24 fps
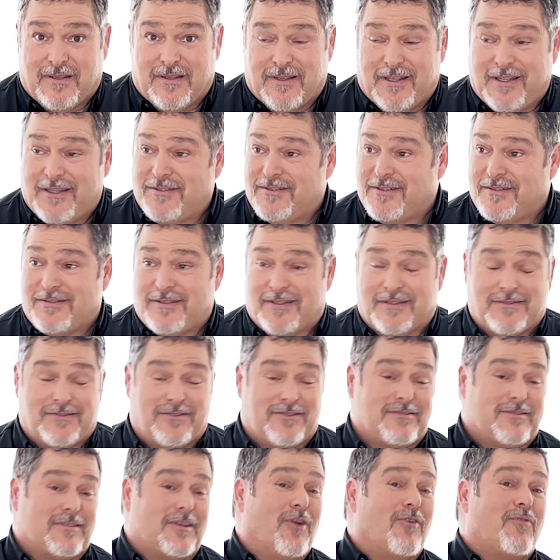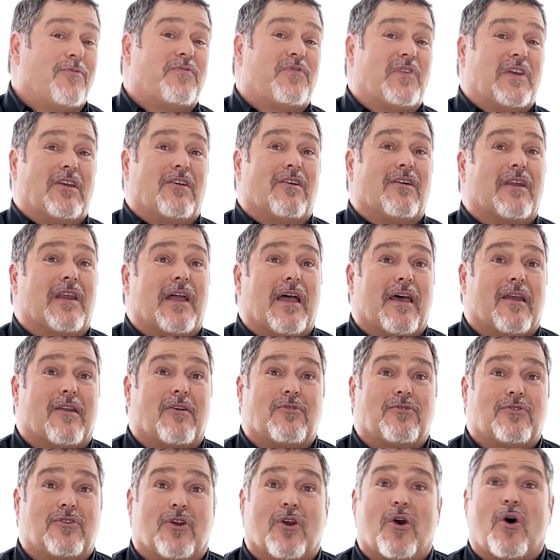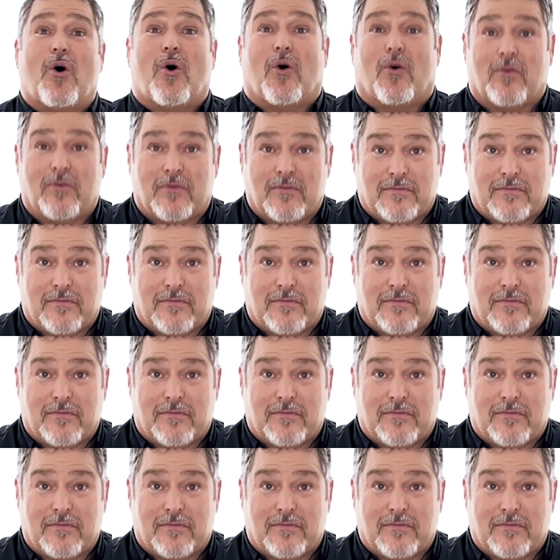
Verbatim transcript: He just says, just go figure it out on your own.